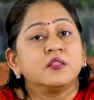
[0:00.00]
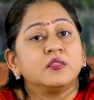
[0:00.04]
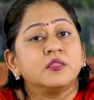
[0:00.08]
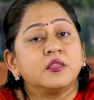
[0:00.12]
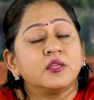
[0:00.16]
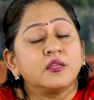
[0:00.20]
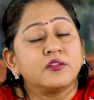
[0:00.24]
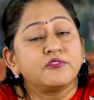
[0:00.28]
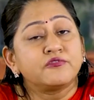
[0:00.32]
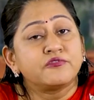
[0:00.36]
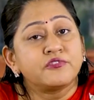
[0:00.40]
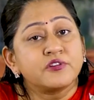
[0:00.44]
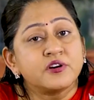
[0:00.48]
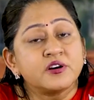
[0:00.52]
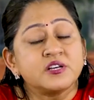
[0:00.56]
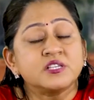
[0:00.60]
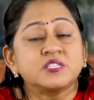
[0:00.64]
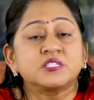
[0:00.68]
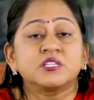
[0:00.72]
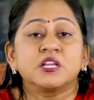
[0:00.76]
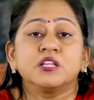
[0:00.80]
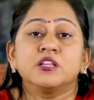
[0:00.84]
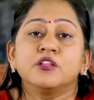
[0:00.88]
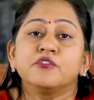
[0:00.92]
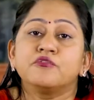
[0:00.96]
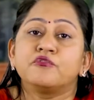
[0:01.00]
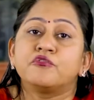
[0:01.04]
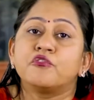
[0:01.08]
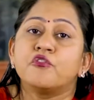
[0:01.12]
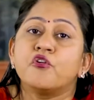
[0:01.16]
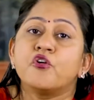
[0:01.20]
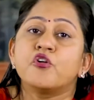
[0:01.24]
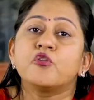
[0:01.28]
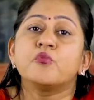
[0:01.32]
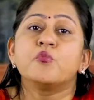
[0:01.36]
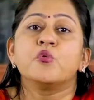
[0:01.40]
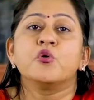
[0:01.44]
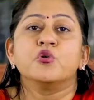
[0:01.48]
The first and the
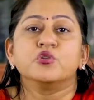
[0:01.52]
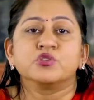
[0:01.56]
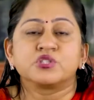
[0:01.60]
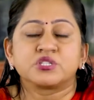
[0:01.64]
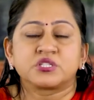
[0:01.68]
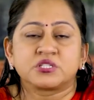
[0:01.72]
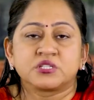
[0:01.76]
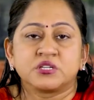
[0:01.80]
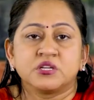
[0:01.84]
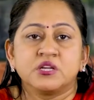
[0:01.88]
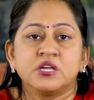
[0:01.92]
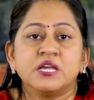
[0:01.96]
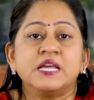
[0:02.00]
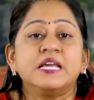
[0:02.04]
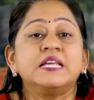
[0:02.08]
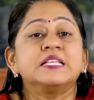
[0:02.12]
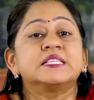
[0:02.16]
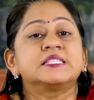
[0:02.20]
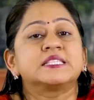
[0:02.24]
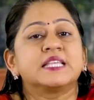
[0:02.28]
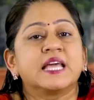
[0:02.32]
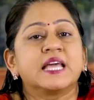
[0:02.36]
foremost is